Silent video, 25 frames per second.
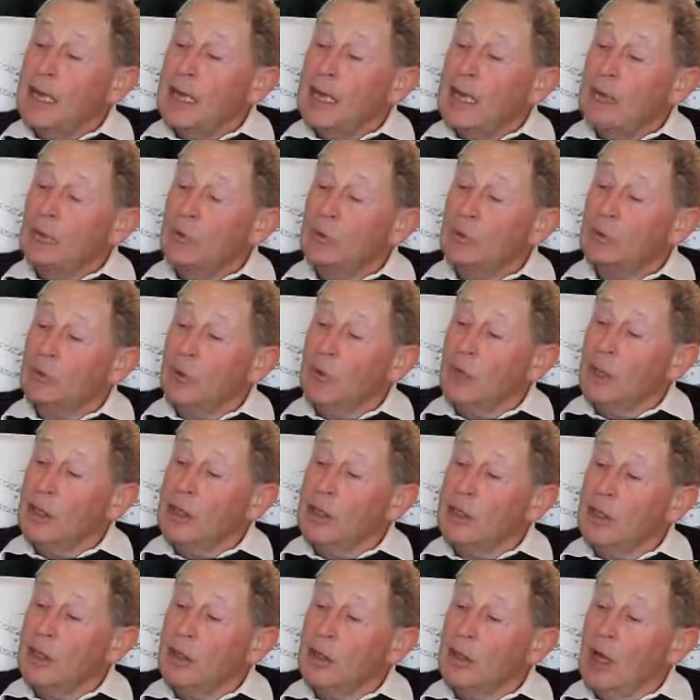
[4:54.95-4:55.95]
It was
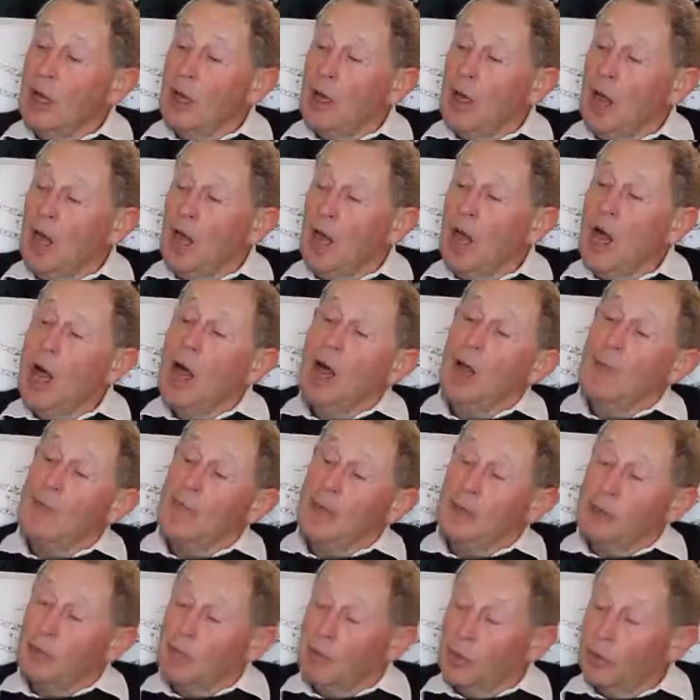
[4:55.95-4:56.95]
quite
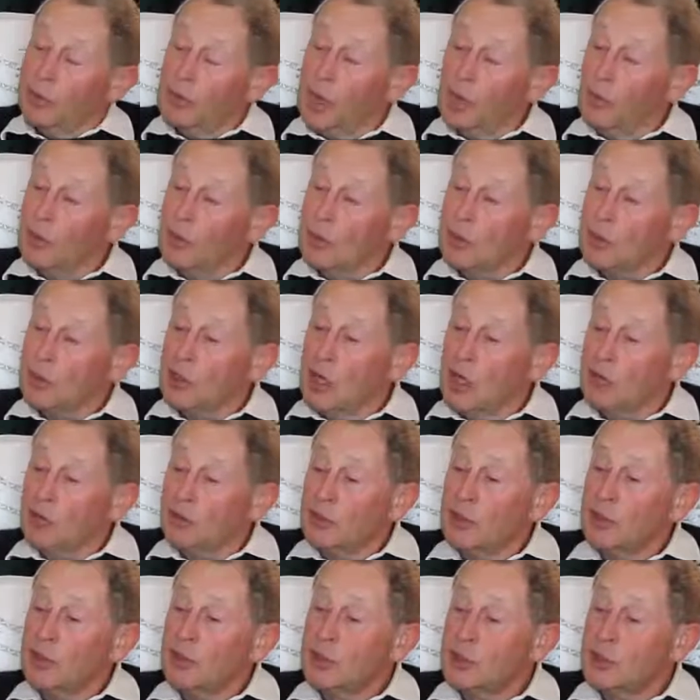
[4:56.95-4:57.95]
alarming, but then we
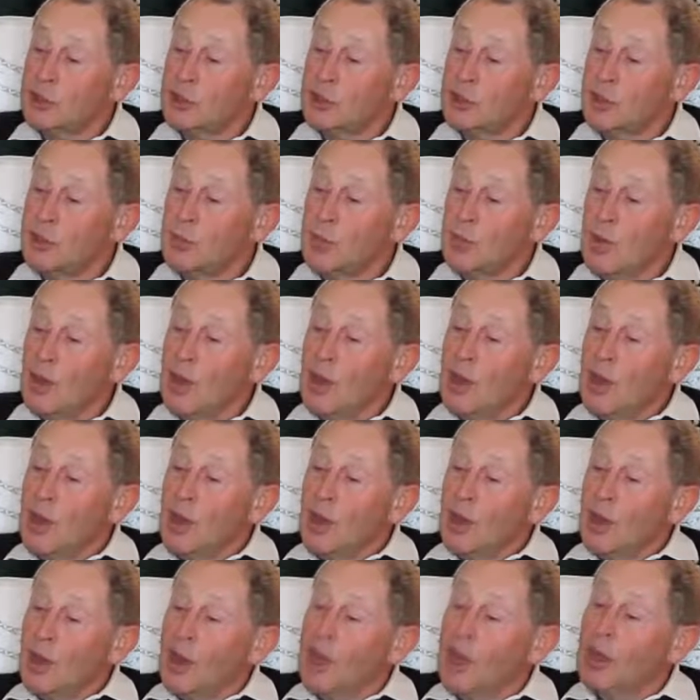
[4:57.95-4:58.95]
started to ship
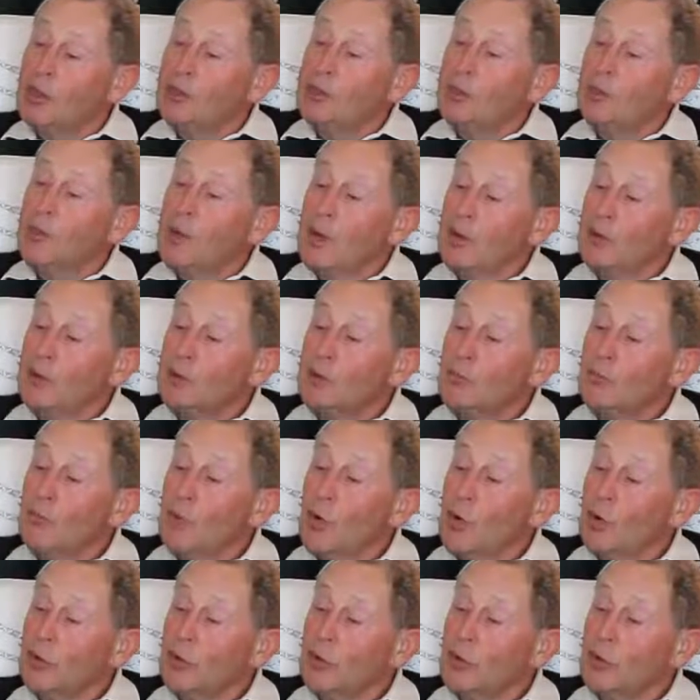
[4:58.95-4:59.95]
large amounts of
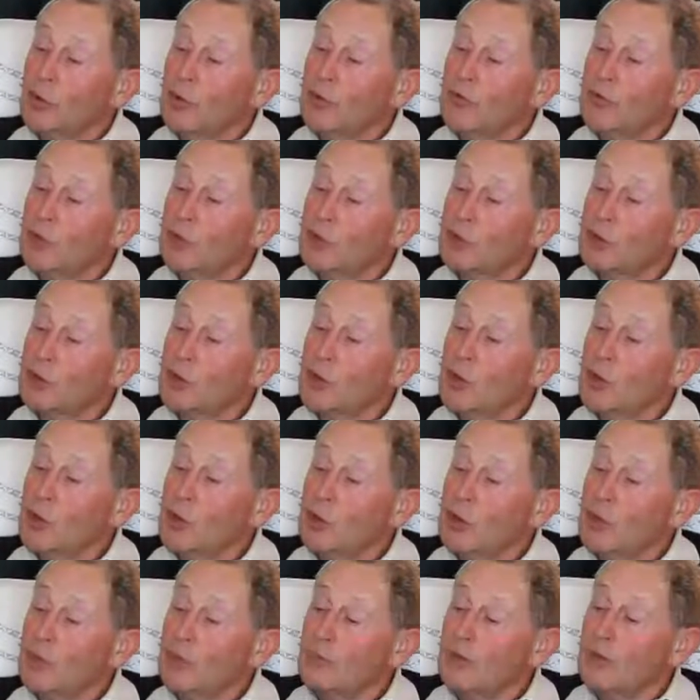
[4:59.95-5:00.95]
water over the
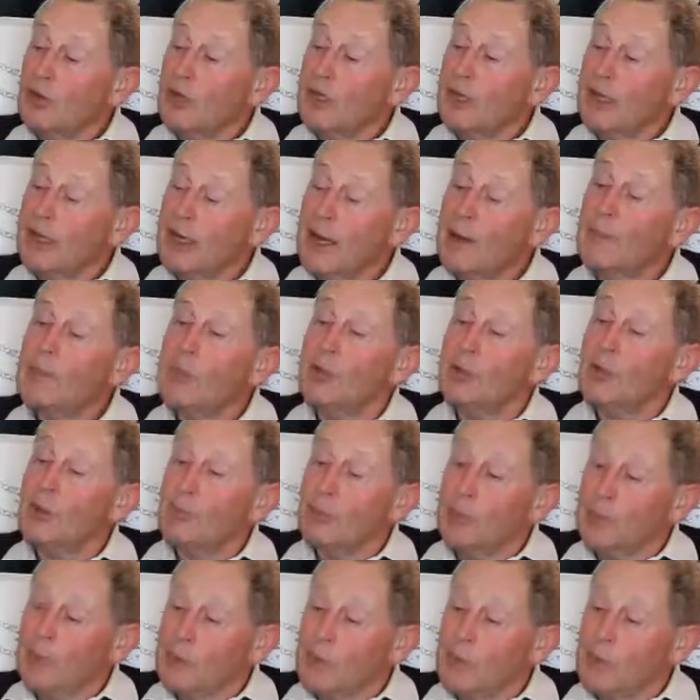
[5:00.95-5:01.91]
stern and fill the cabin up at the